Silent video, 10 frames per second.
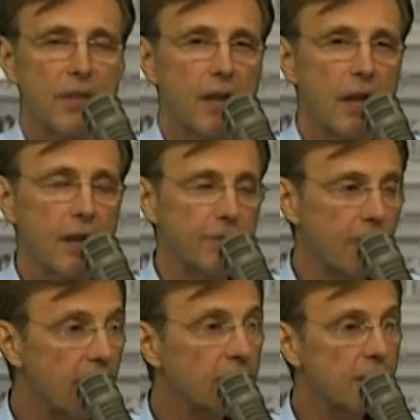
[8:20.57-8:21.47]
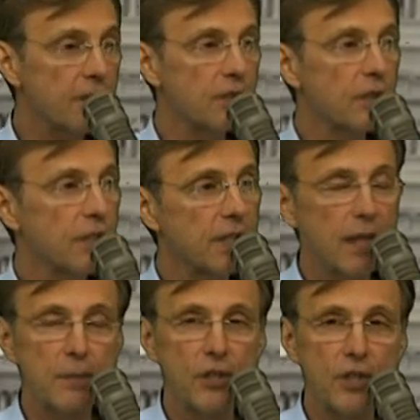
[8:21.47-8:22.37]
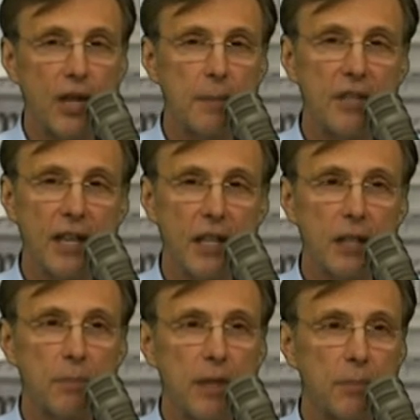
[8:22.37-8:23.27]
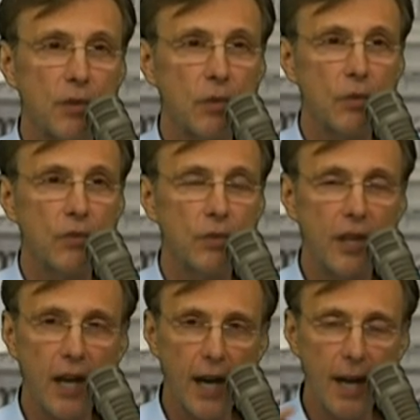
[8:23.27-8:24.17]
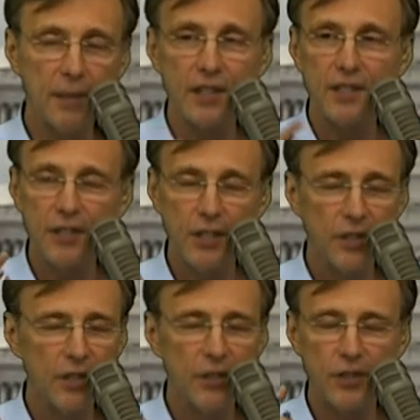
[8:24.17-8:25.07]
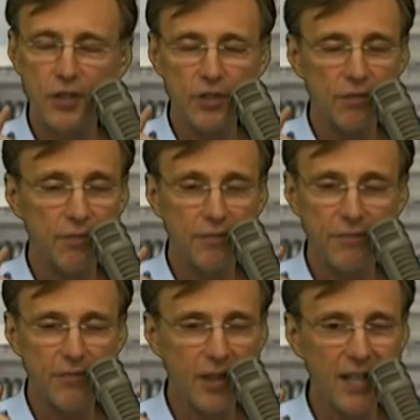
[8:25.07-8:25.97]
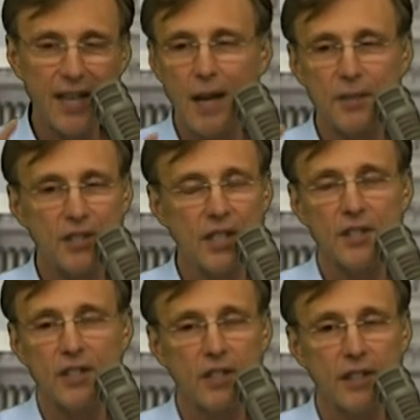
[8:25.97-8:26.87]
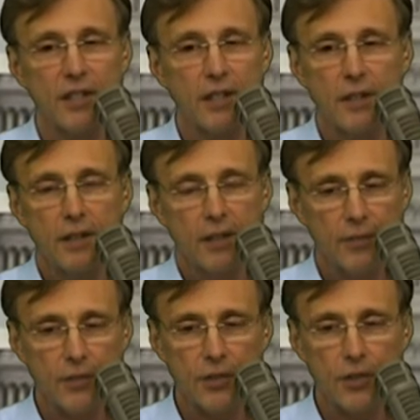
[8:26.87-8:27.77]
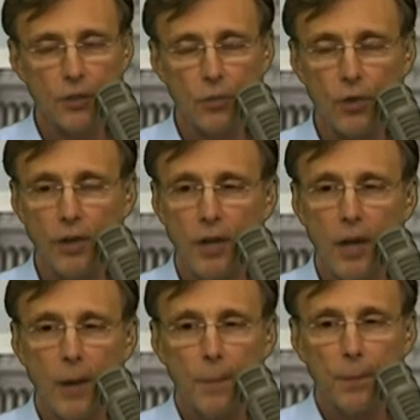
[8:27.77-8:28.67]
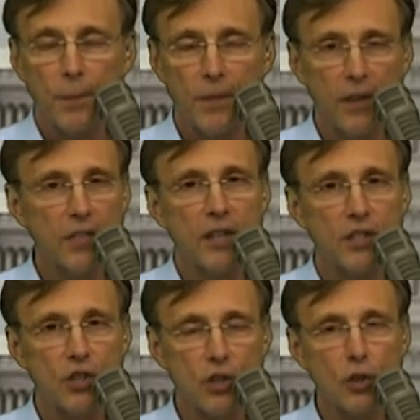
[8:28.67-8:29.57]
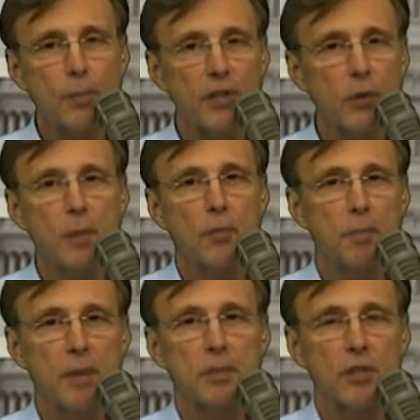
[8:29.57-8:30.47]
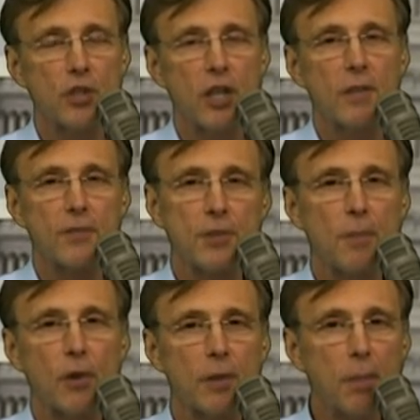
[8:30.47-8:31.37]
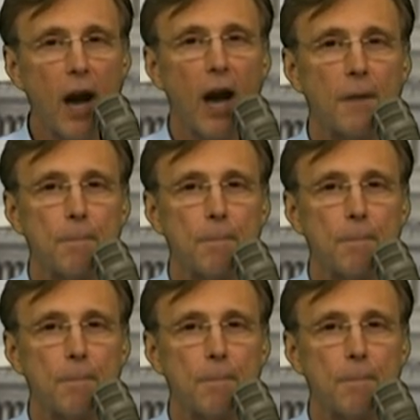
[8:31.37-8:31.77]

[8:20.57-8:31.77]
And frankly, they're doing a damn good job of getting the people who common, just very commonsensically, if there's such a word, think that it's stupid that we put people in jail for smoking pot.